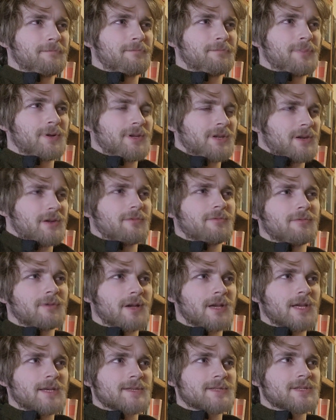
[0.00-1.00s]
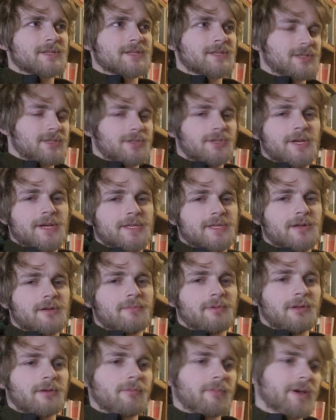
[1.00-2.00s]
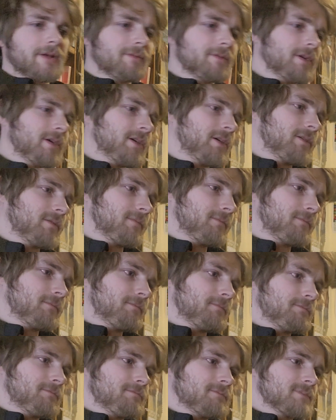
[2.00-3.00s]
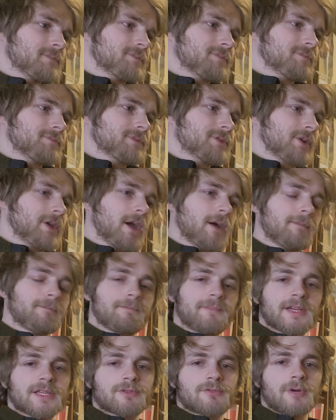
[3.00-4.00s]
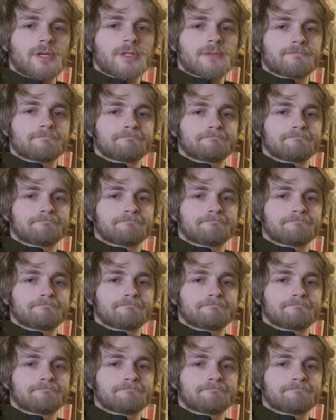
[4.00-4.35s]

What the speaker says: but I guess just to change it up a little bit. So yeah, thanks for watching.